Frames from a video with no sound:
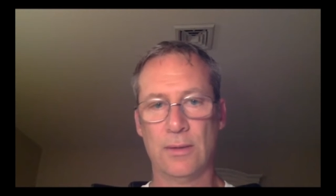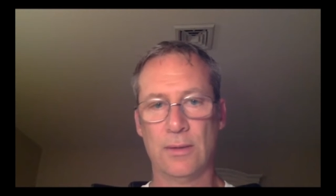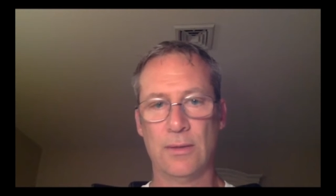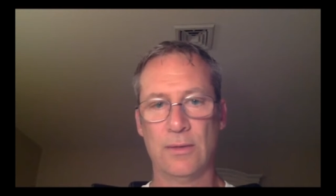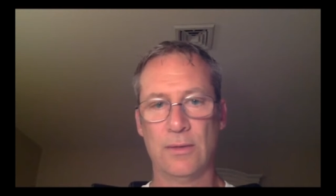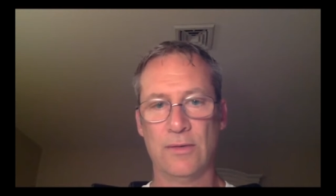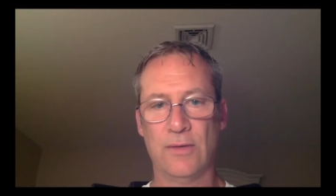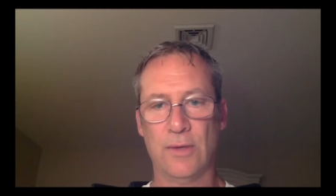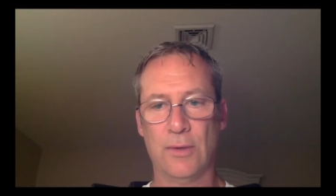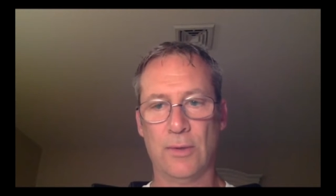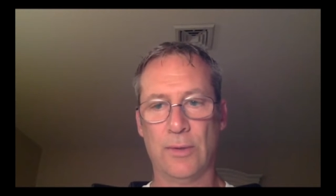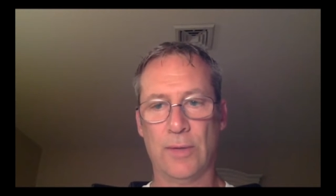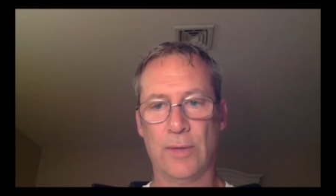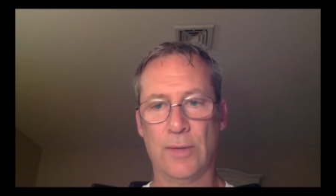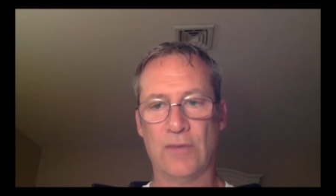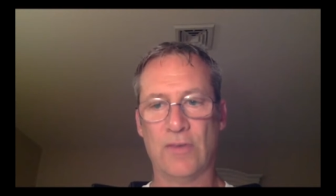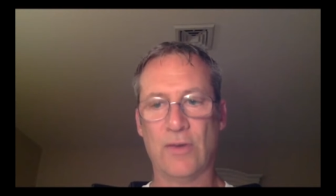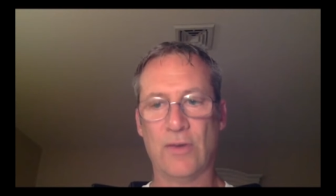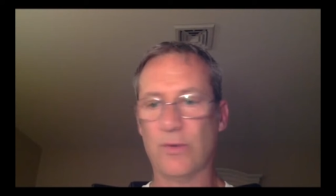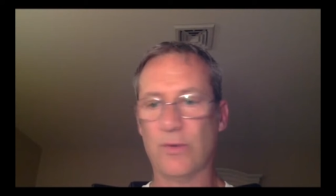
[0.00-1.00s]
So
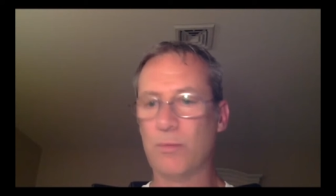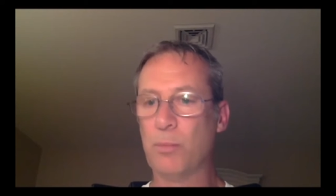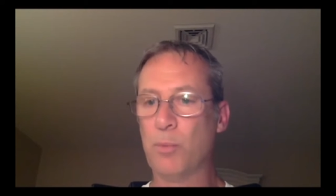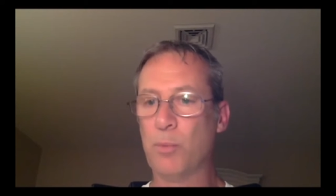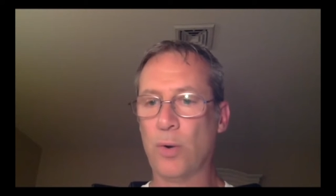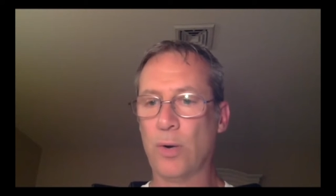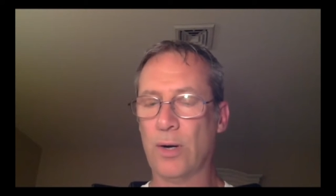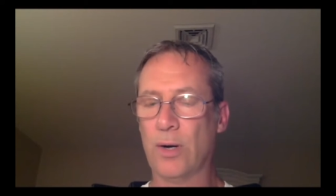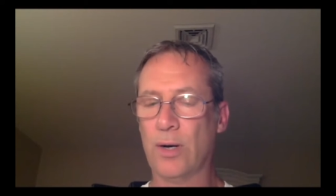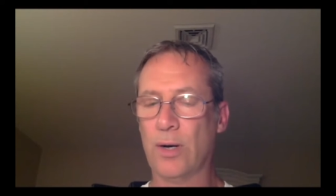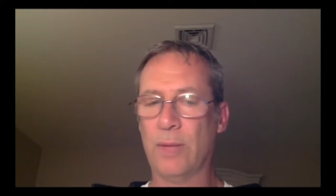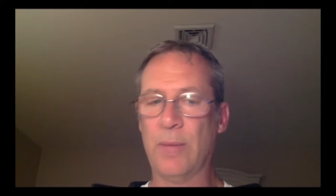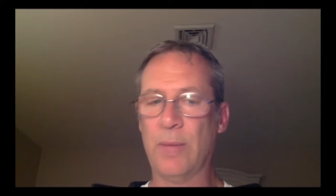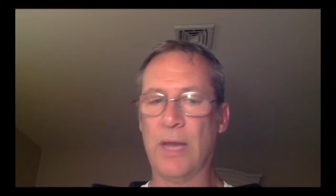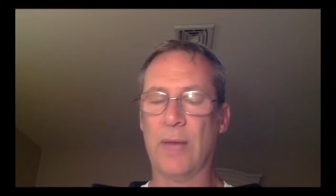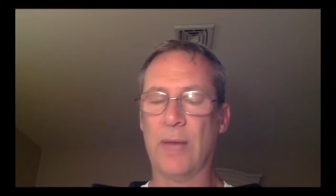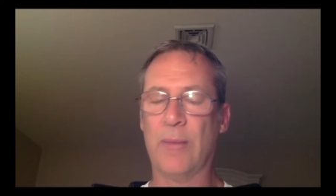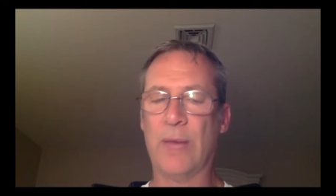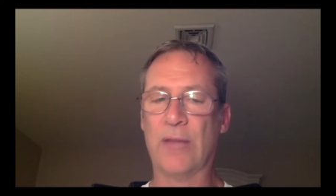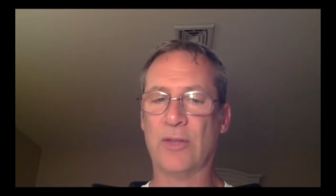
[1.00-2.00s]
it's more
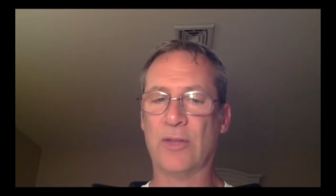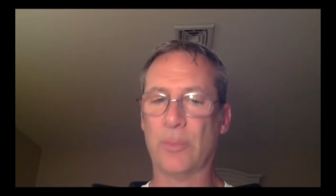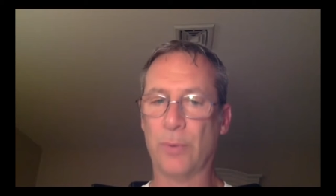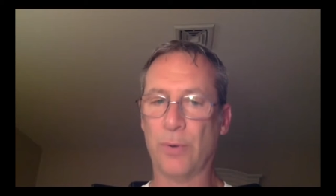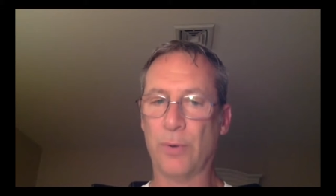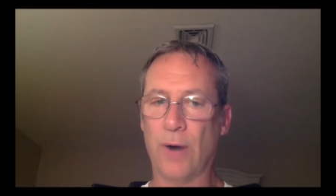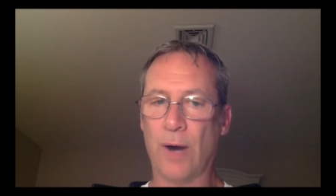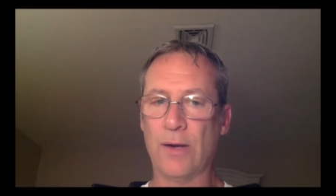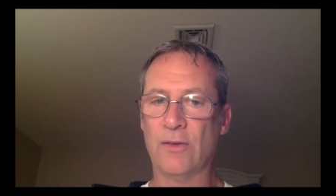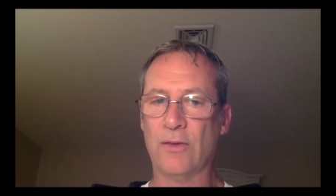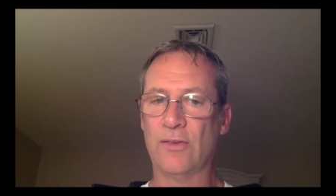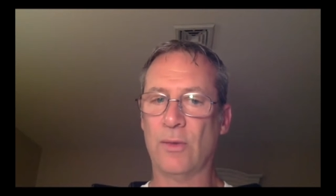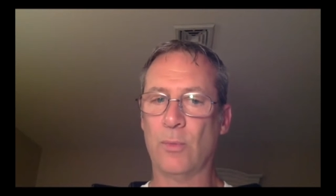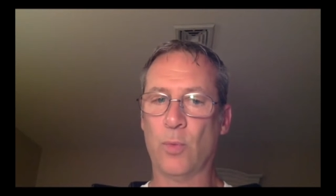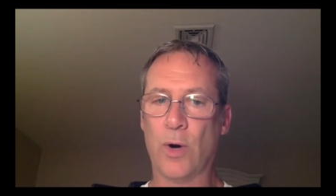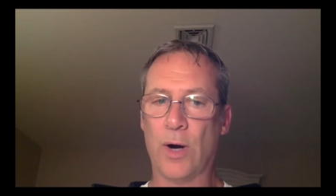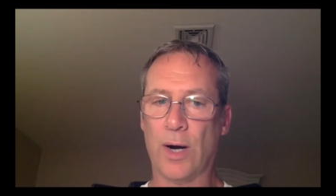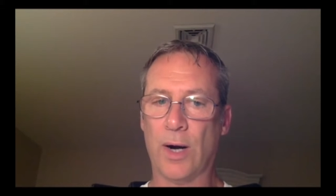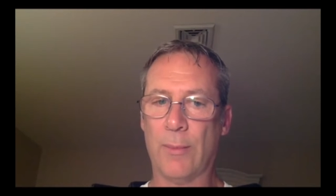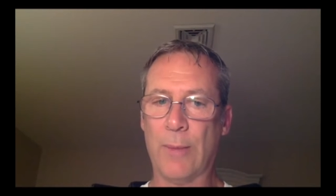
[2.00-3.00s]
about the price and
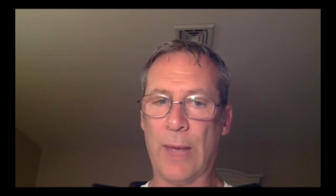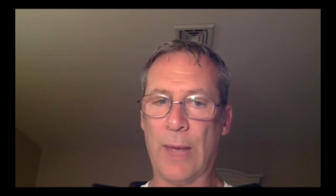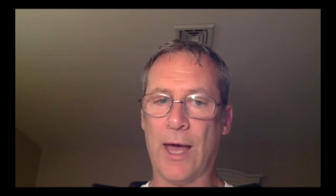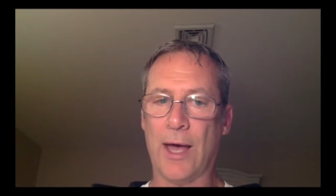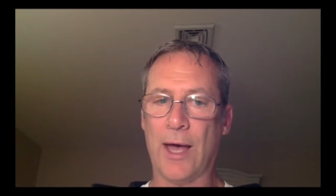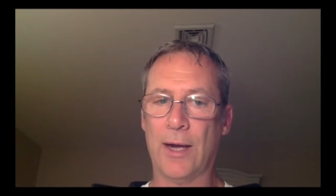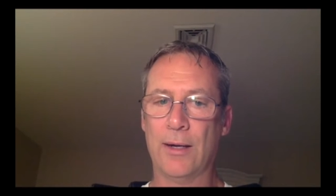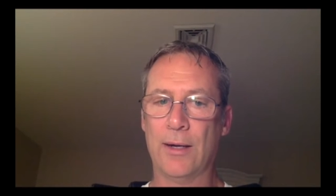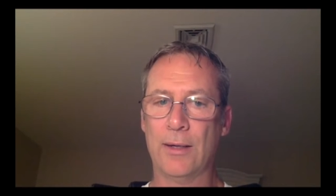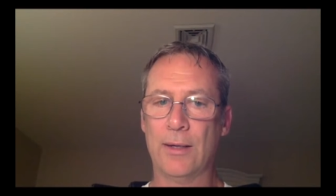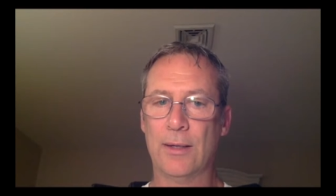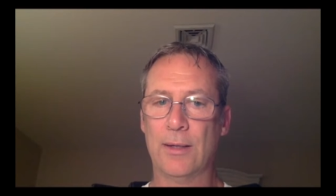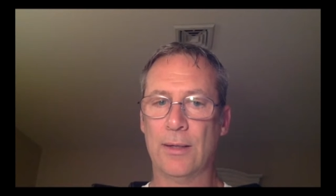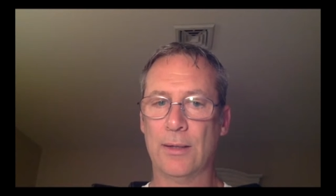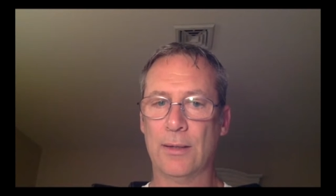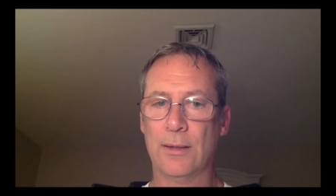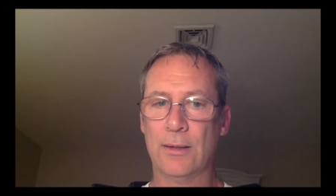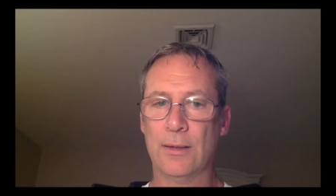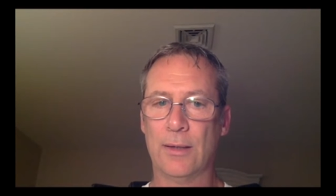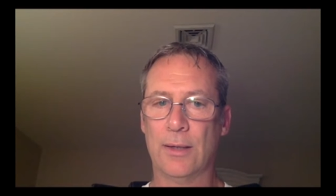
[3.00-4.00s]
where I'm
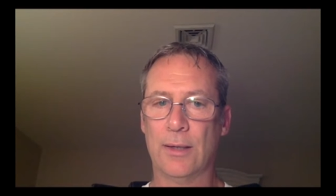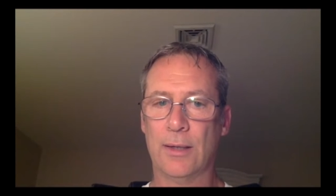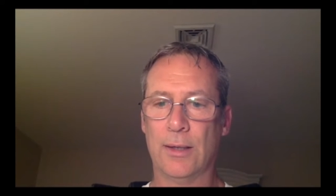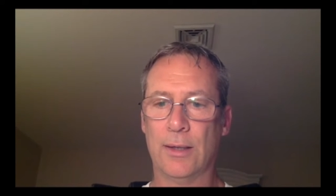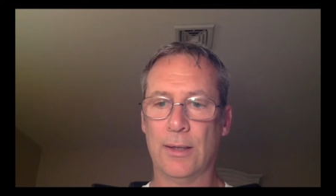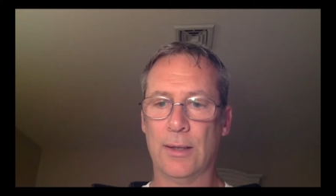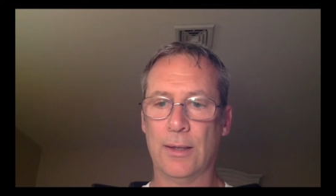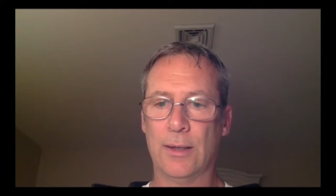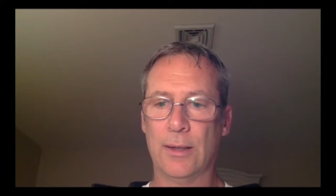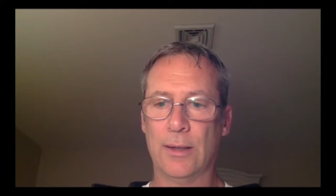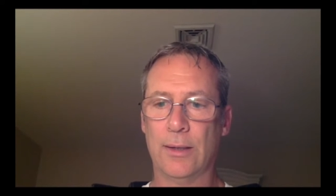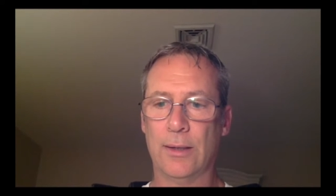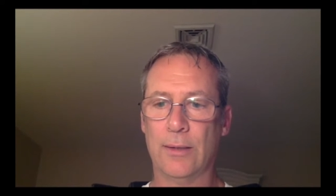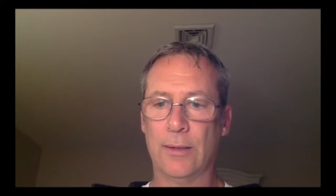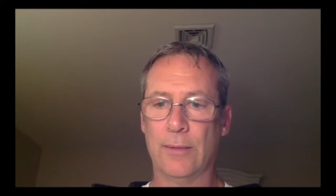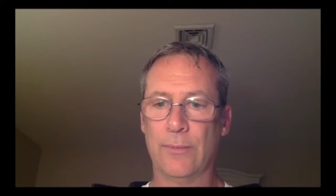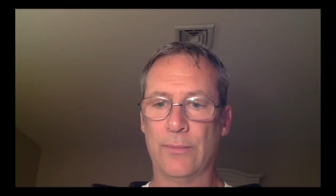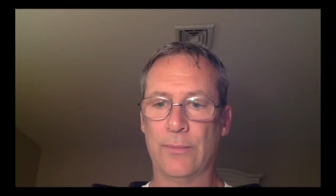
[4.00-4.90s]
at,